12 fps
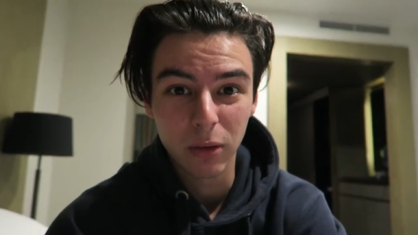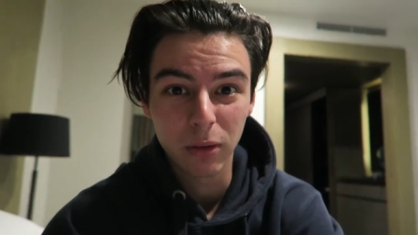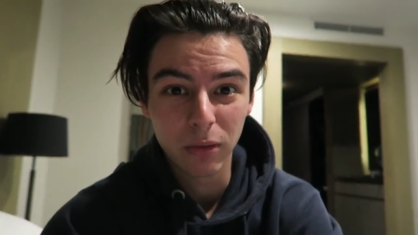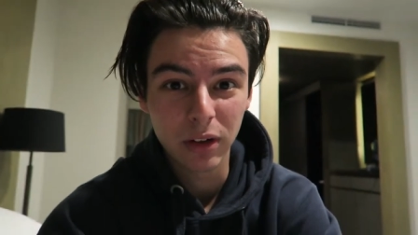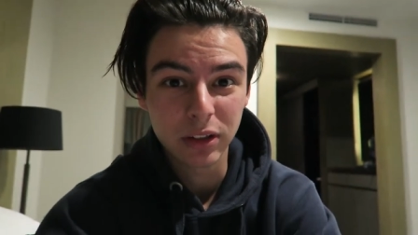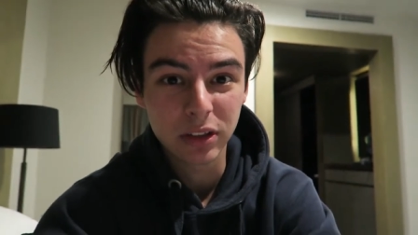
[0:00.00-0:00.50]
I'll
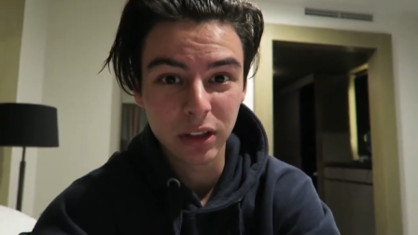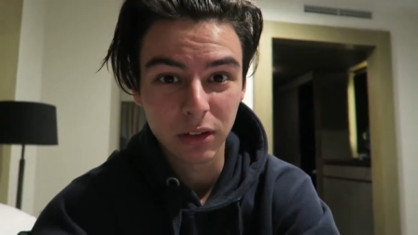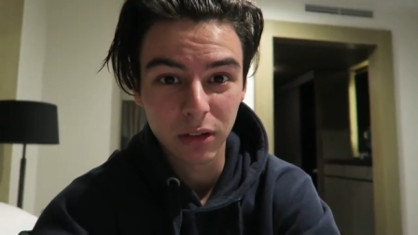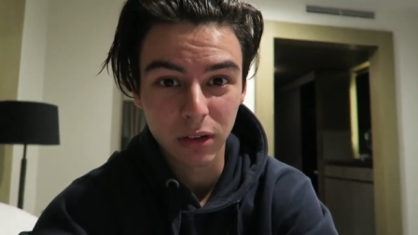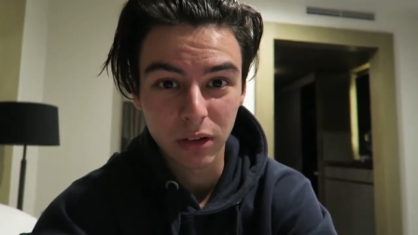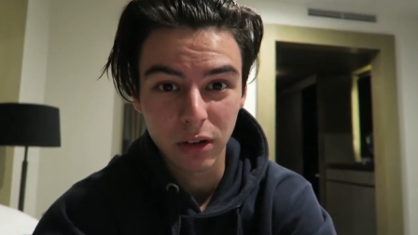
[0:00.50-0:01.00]
eventually
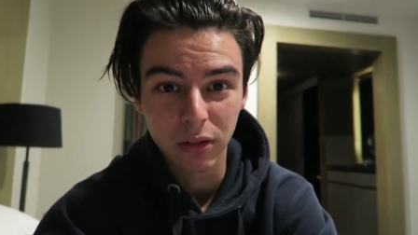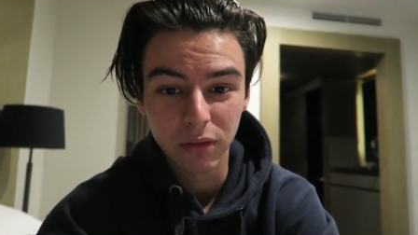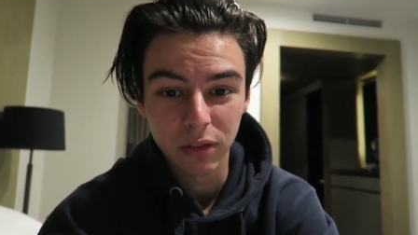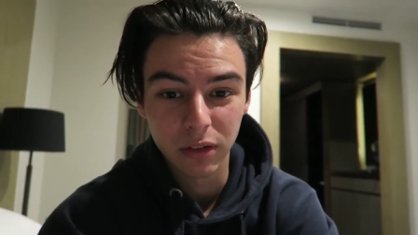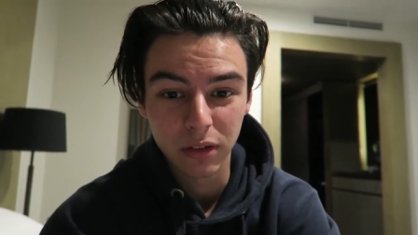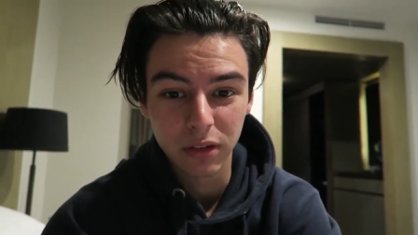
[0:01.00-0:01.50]
grow the
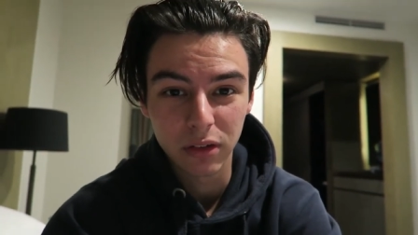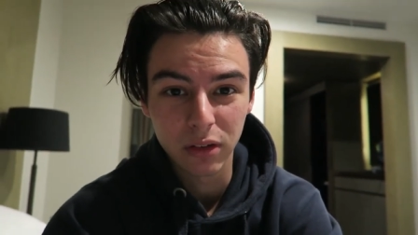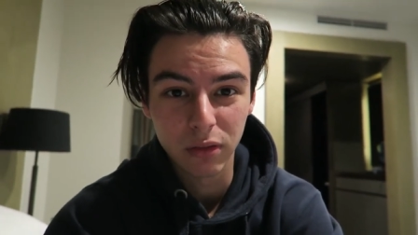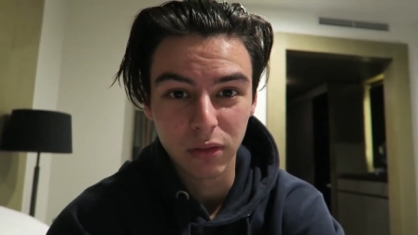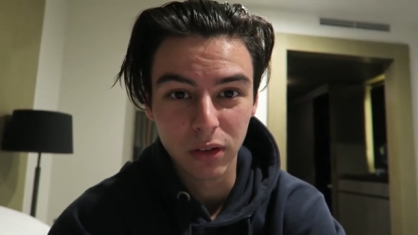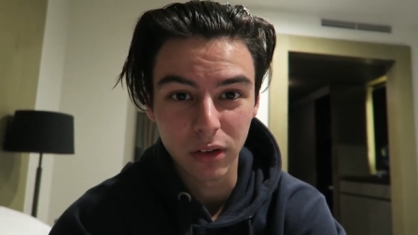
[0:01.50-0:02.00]
confidence
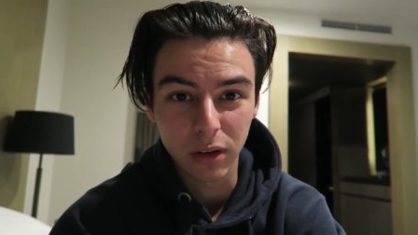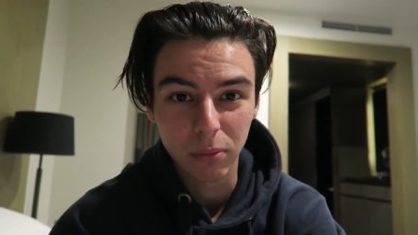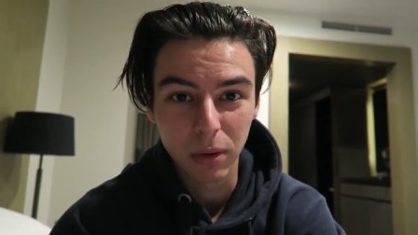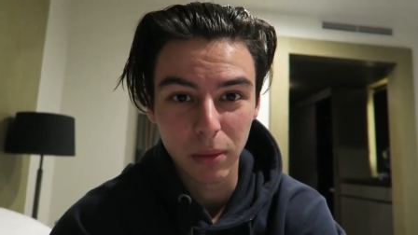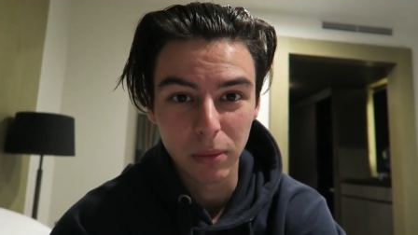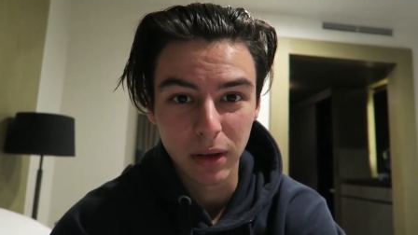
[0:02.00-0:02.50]
to vlog in
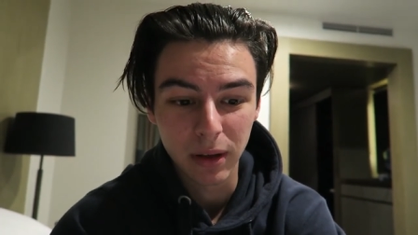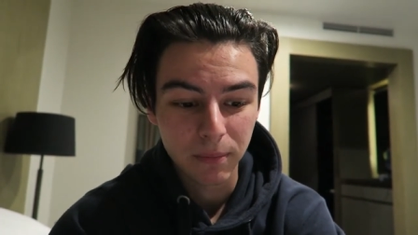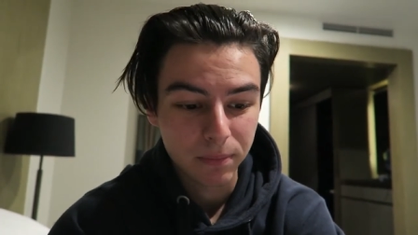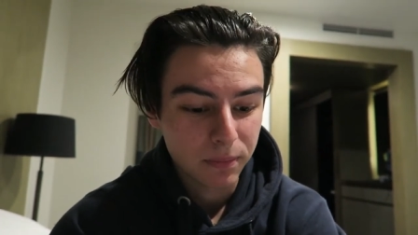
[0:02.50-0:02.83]
public.